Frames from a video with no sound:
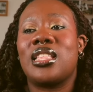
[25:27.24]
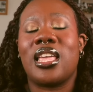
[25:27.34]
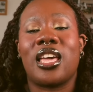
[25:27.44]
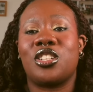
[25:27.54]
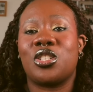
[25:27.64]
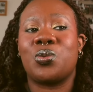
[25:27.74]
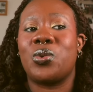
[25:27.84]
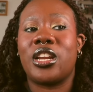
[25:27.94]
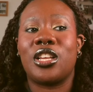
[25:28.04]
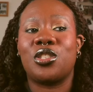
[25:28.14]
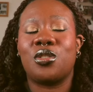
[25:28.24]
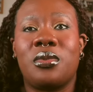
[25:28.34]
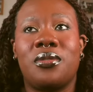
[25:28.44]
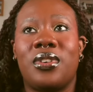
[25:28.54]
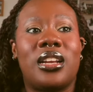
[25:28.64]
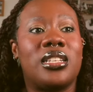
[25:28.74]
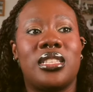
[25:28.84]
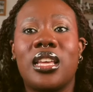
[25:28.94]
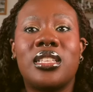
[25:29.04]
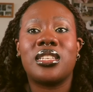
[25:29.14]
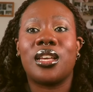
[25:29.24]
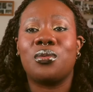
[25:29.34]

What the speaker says: they just wanted to be validated.